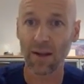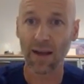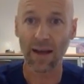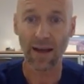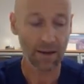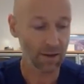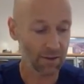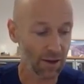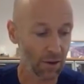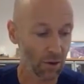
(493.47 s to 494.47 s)
And a
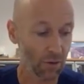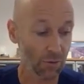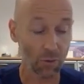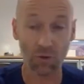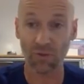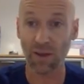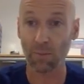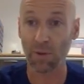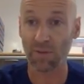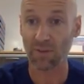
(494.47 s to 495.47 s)
tier, of course, can
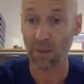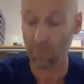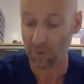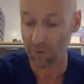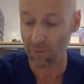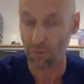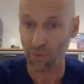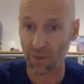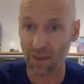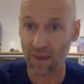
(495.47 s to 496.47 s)
be skipped if you
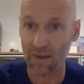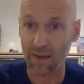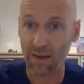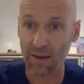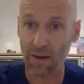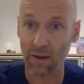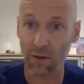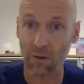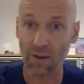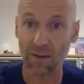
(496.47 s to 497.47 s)
think
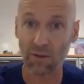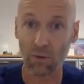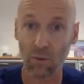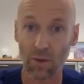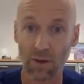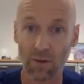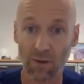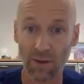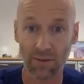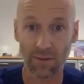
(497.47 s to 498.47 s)
you need to
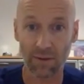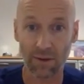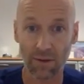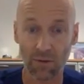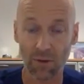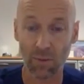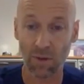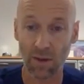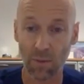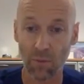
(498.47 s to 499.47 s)
advance treatment
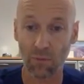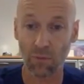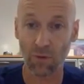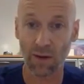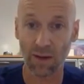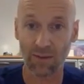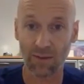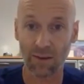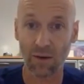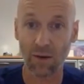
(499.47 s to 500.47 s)
and move to the next
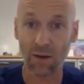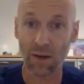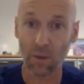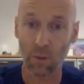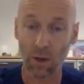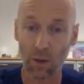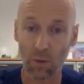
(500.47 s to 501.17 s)
tier without